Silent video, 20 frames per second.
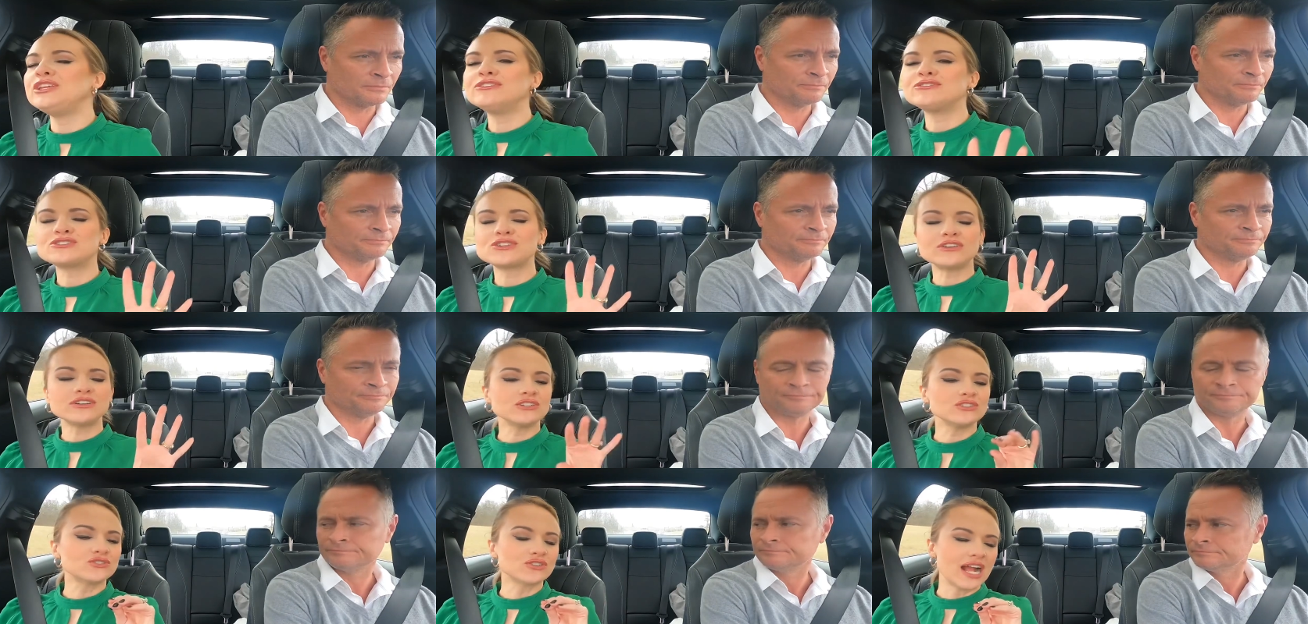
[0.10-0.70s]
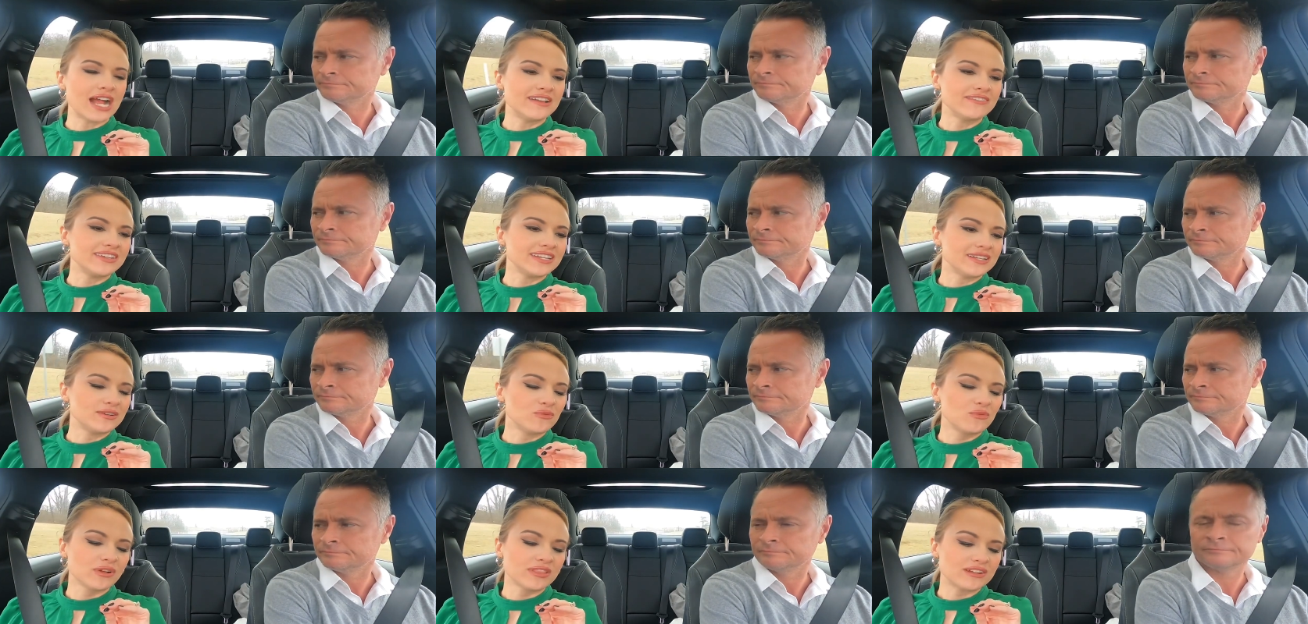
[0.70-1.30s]
Speaker 1: you started
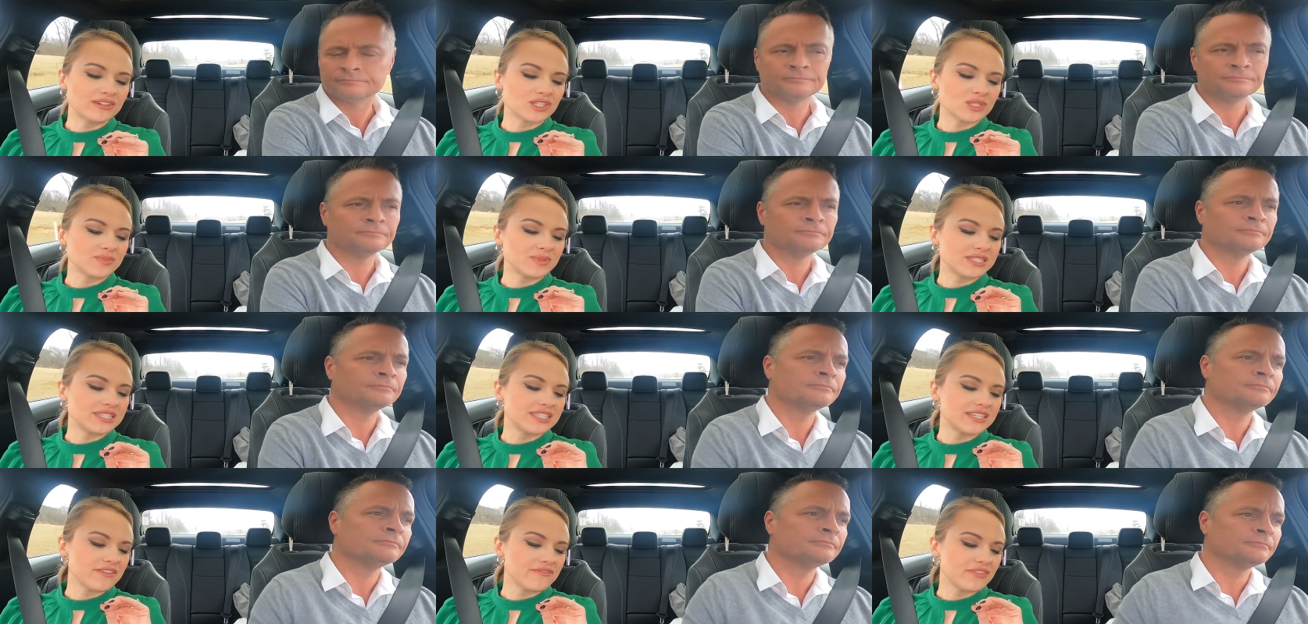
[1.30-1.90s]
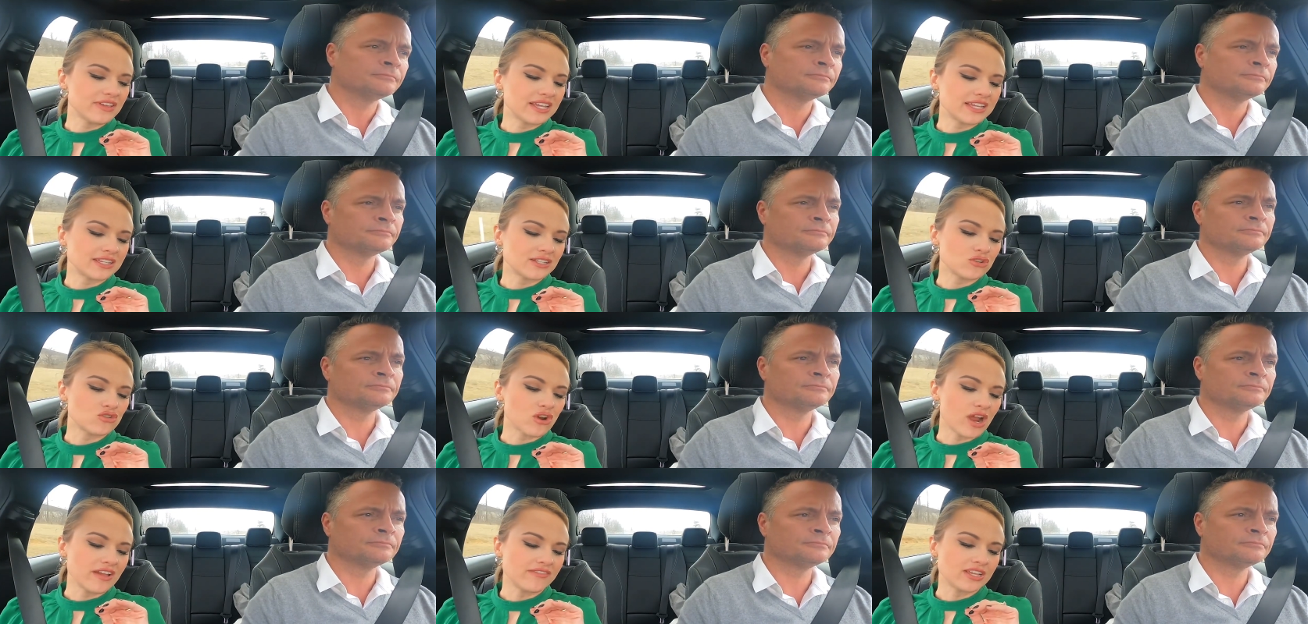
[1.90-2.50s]
driving, were there specific
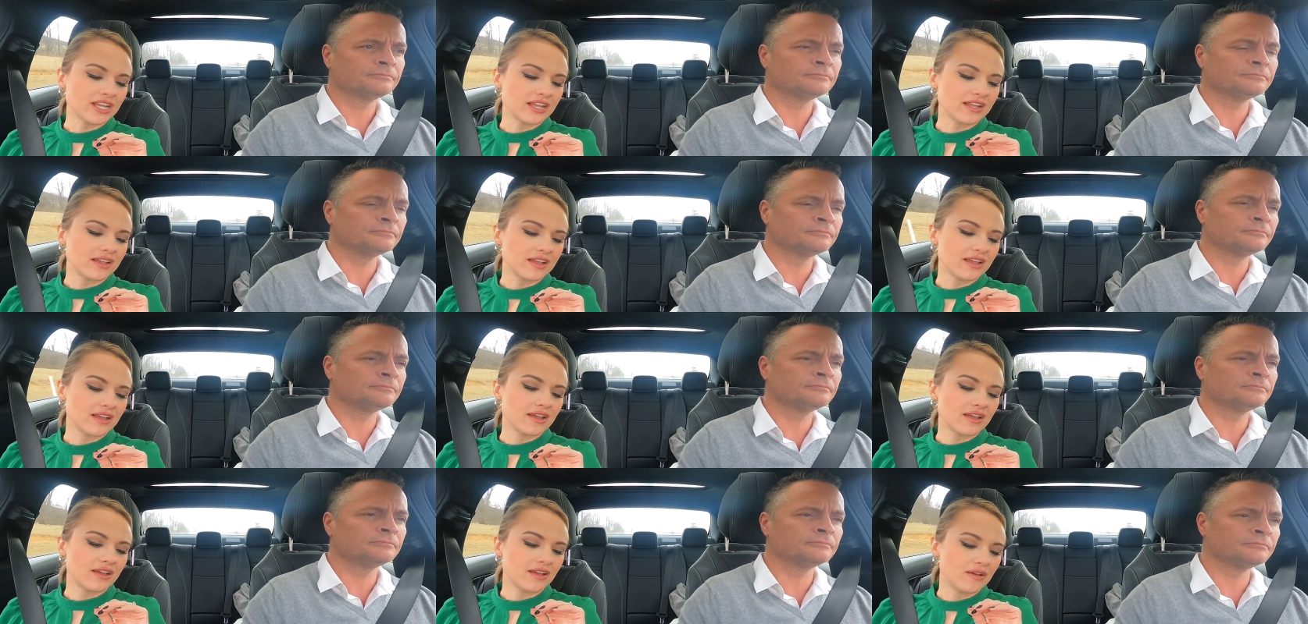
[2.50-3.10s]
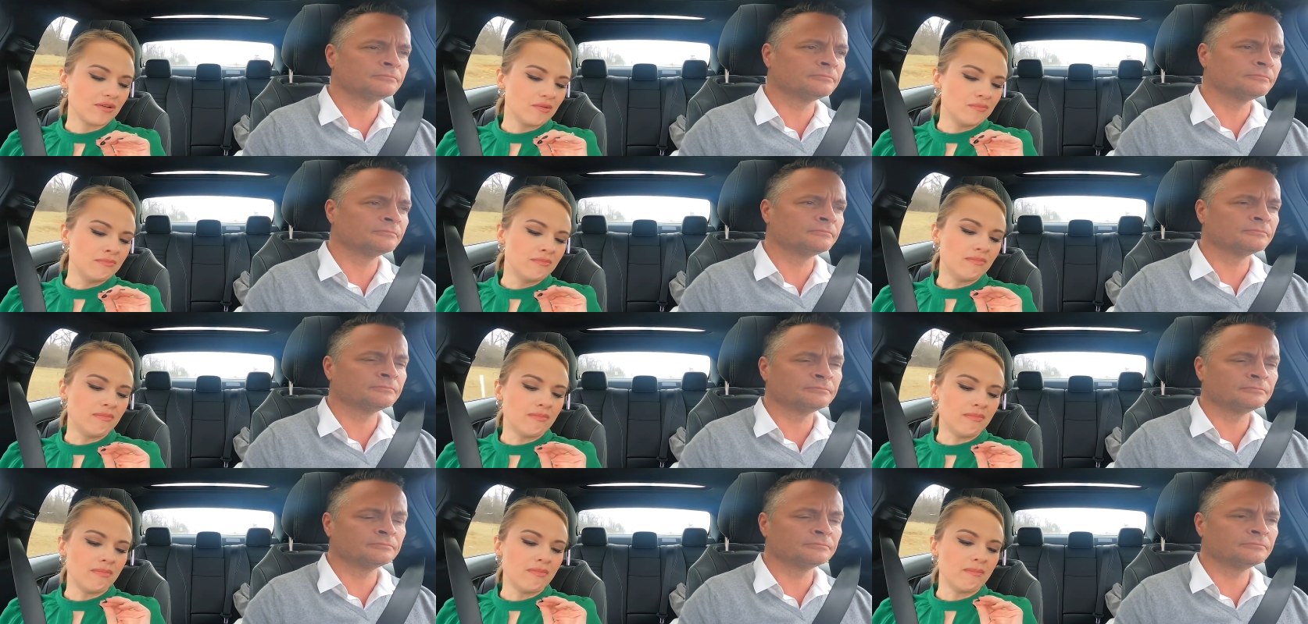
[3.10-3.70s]
driving
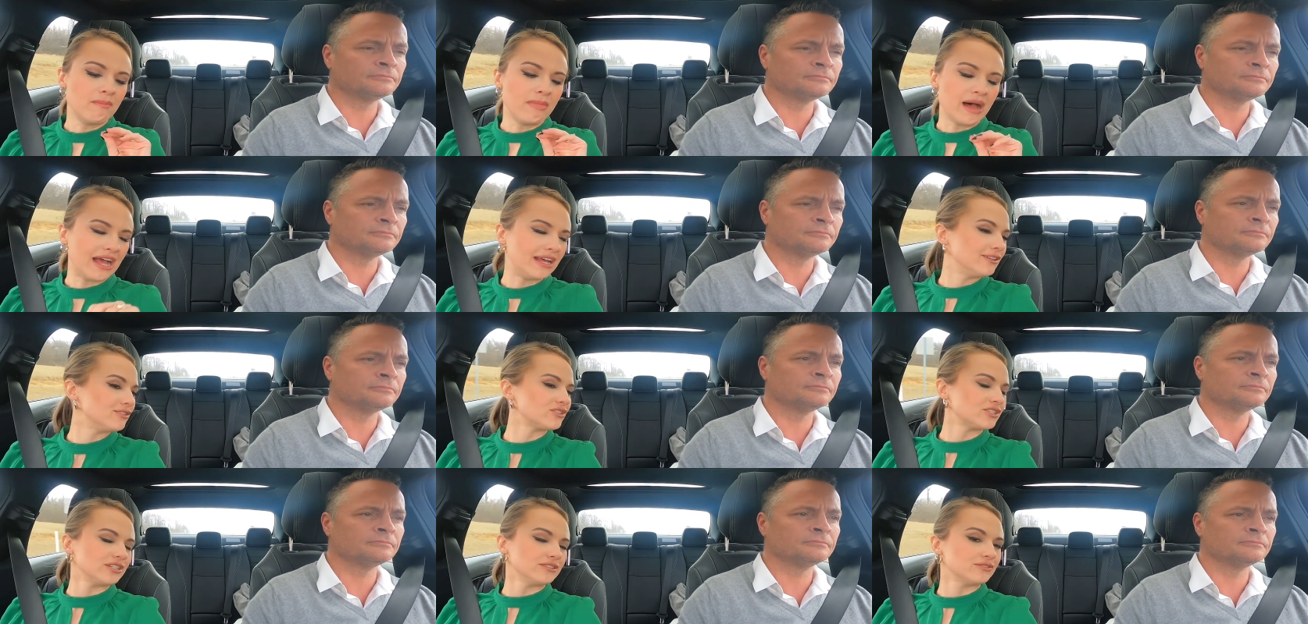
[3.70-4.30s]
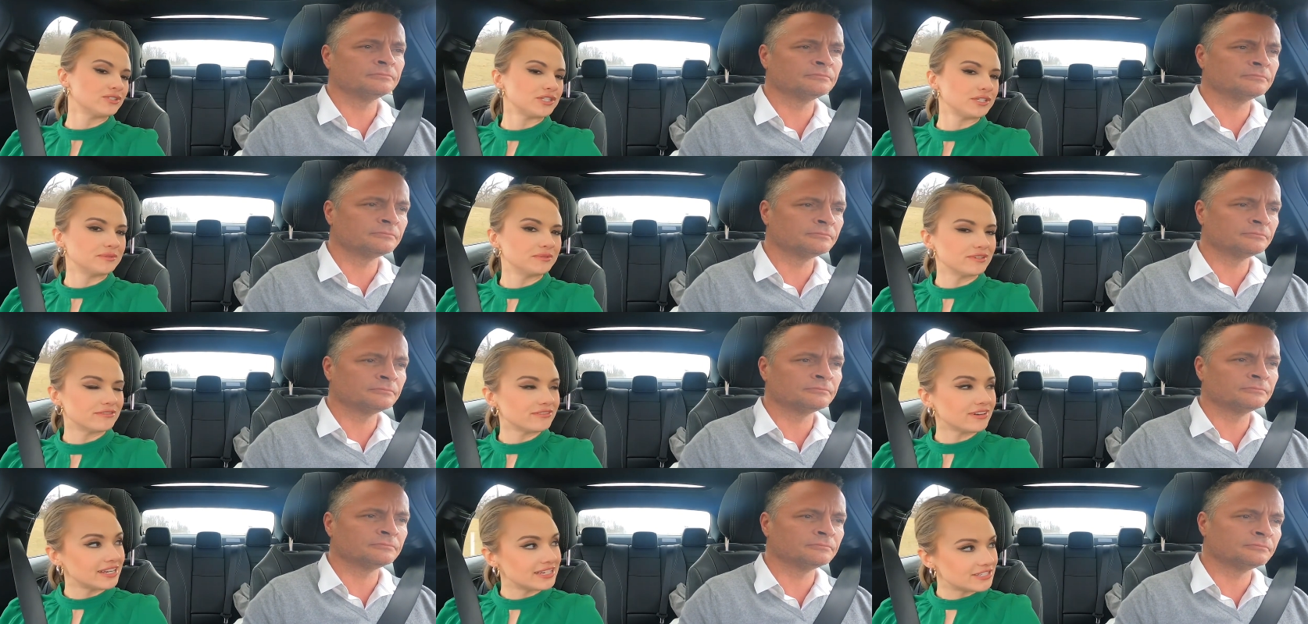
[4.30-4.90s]
milestones you
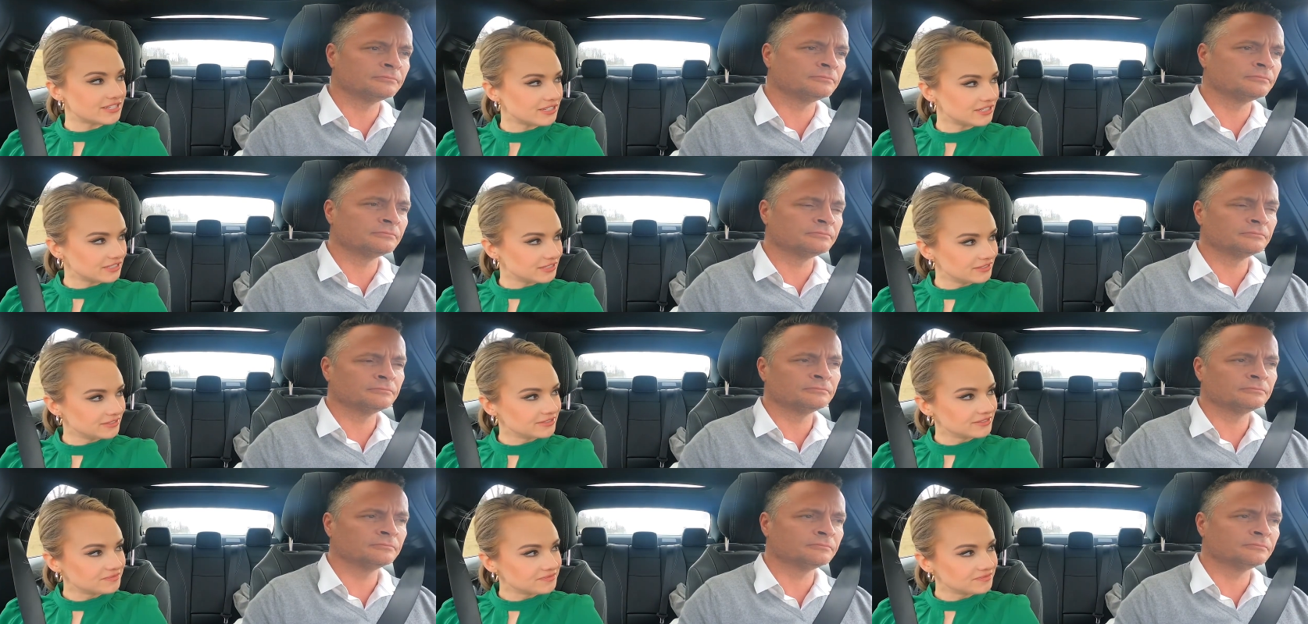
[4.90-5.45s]
were afraid to do?